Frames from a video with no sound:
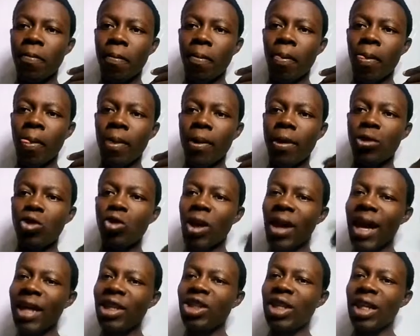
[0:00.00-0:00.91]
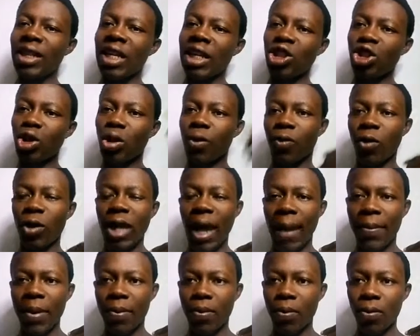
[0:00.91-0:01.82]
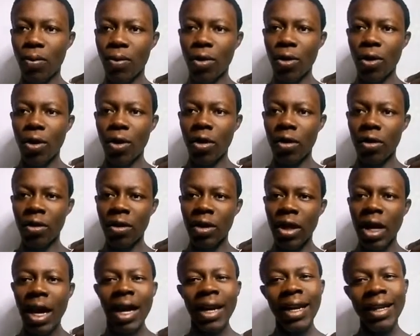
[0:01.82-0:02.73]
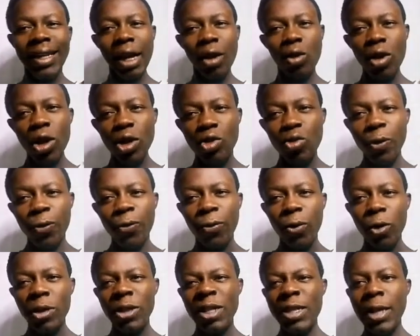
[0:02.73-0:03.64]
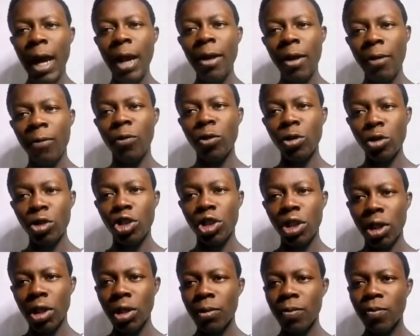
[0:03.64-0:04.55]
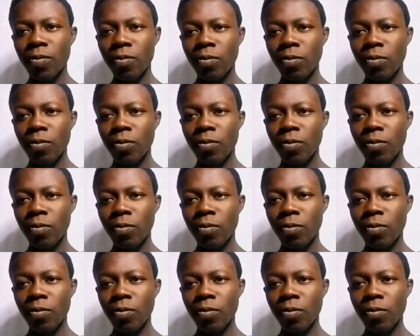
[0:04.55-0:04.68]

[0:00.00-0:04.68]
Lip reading: to catch the attention of other people that are going to front that revolution